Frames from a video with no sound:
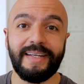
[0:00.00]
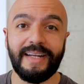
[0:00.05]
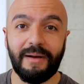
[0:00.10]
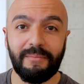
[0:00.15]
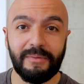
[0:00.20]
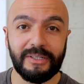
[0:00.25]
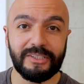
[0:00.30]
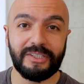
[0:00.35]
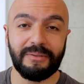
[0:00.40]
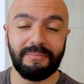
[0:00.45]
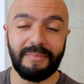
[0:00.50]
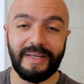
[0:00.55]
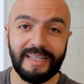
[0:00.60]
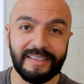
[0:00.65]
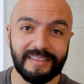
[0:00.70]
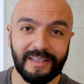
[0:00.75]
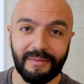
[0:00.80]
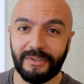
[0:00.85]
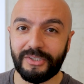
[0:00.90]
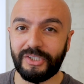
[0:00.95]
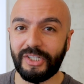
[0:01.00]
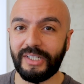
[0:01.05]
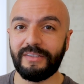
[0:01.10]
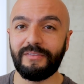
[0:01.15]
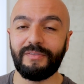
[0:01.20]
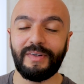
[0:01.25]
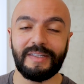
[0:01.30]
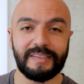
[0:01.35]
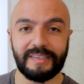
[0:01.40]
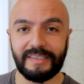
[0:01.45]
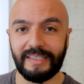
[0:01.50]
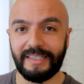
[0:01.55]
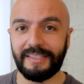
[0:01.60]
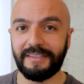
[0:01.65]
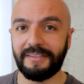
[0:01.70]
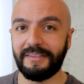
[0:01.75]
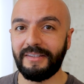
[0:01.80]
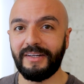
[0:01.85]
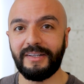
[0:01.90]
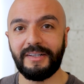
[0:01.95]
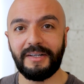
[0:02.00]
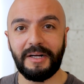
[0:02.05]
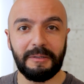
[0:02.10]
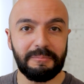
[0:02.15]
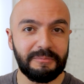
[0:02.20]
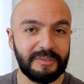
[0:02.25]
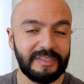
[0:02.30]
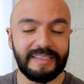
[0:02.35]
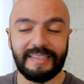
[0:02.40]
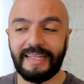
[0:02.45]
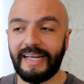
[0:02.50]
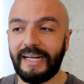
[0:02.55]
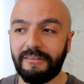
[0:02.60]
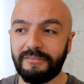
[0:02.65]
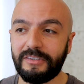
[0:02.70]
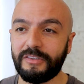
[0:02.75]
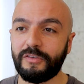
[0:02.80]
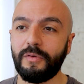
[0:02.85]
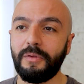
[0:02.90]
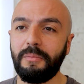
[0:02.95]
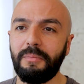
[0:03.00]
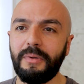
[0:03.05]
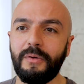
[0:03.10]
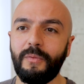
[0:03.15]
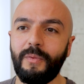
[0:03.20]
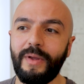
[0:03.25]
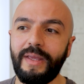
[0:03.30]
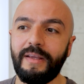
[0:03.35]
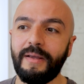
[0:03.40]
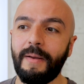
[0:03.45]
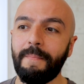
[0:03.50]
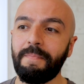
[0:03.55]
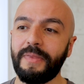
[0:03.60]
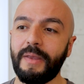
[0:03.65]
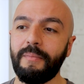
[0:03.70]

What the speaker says: how much it makes, how much I invested, the ups and downs. It's only been a week.